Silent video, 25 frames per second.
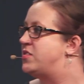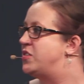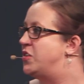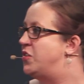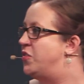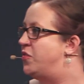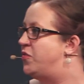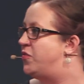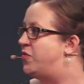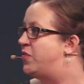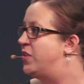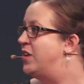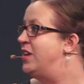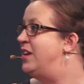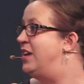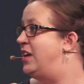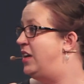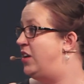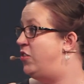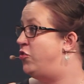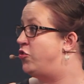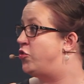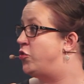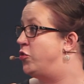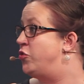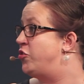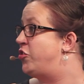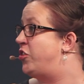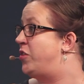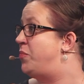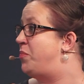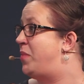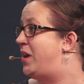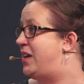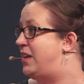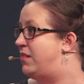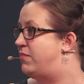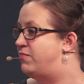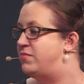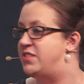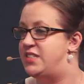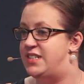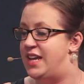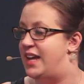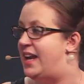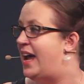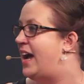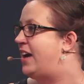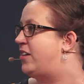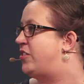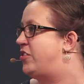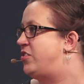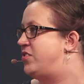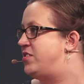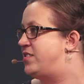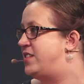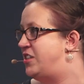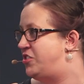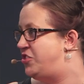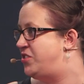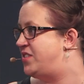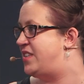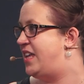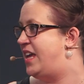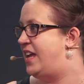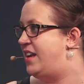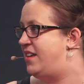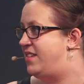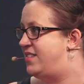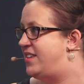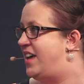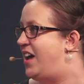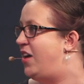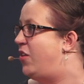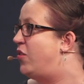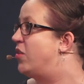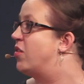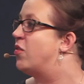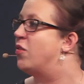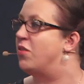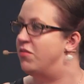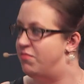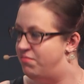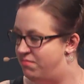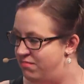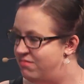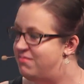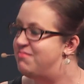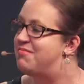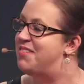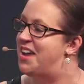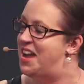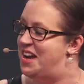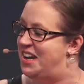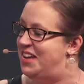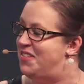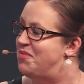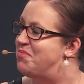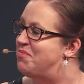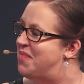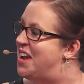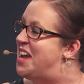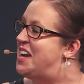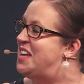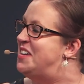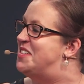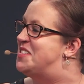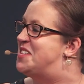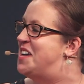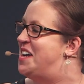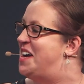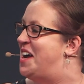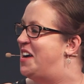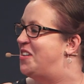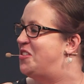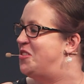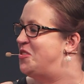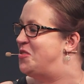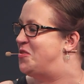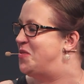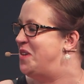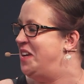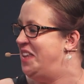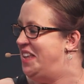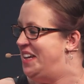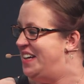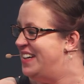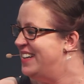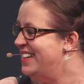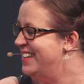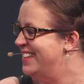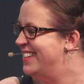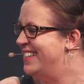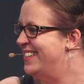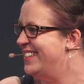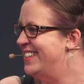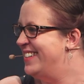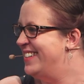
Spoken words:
of intrusion by state actors such as the NSA or any state actors, really? Yeah,